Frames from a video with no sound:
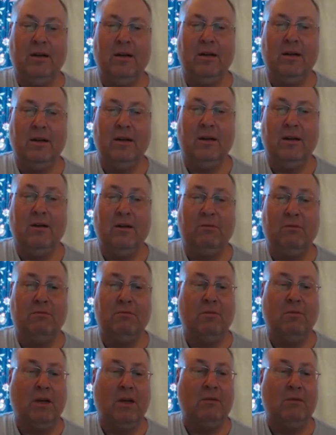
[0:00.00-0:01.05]
Oh
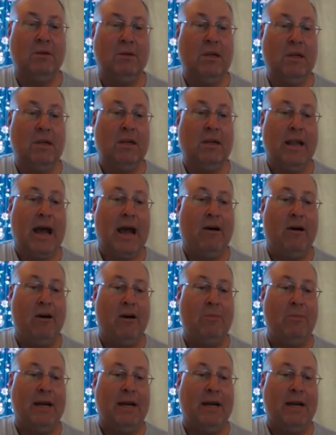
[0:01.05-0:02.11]
no! Now everybody's
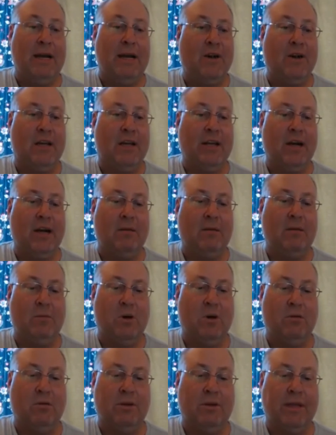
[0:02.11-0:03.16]
fucking on board with
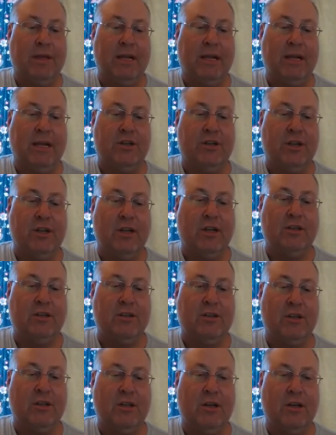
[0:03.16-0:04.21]
that shit. I'll just clear
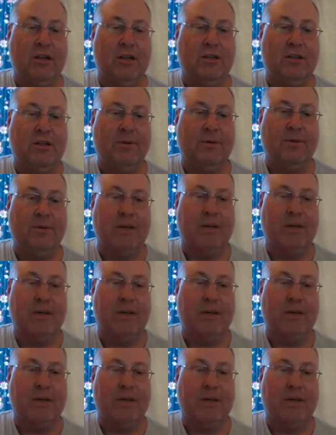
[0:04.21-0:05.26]
out some extra shit over
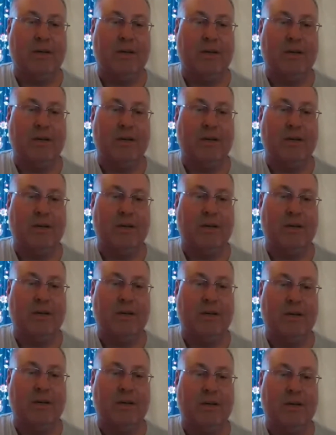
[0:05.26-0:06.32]
here.
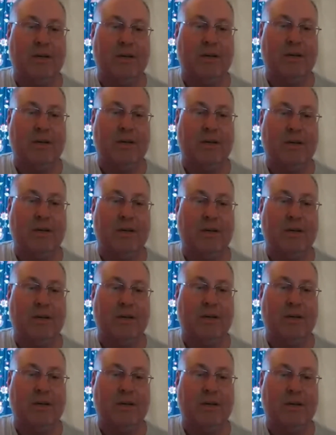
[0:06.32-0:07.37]
Mm-hmm.
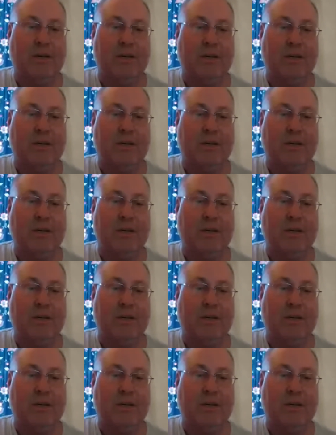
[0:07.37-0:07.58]
Oops